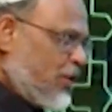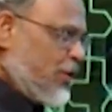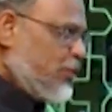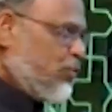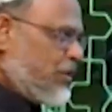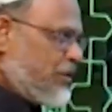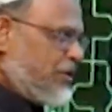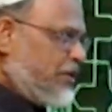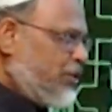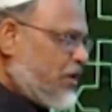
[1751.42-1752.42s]

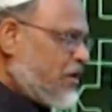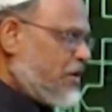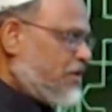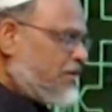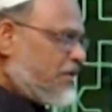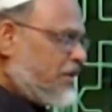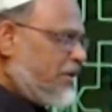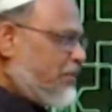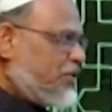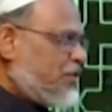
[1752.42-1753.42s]
You are not in a
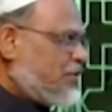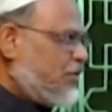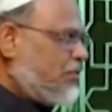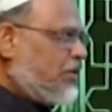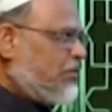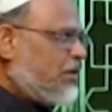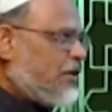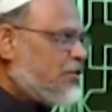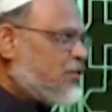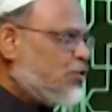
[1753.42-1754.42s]
position to give
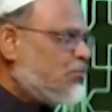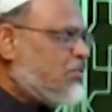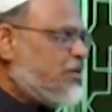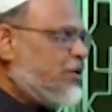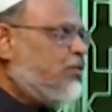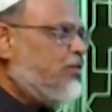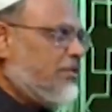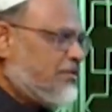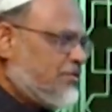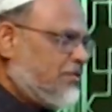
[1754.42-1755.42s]
guidance to whomever you
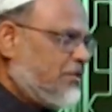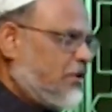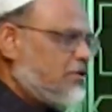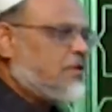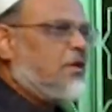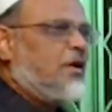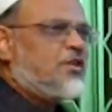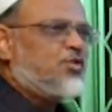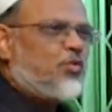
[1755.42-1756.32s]
wills. It is Allah's